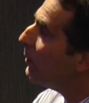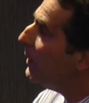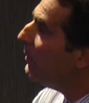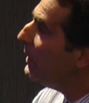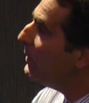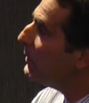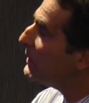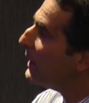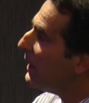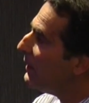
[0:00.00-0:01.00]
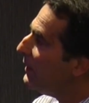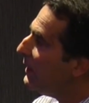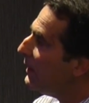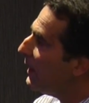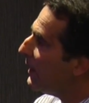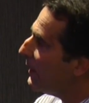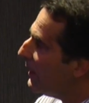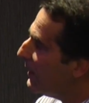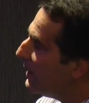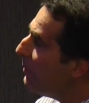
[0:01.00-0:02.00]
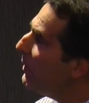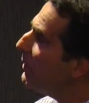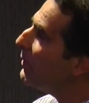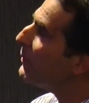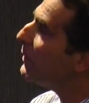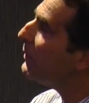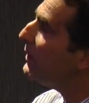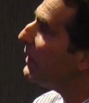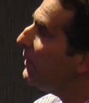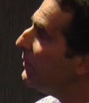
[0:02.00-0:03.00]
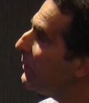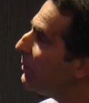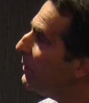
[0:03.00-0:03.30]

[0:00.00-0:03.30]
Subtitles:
when we looked at a number of associations,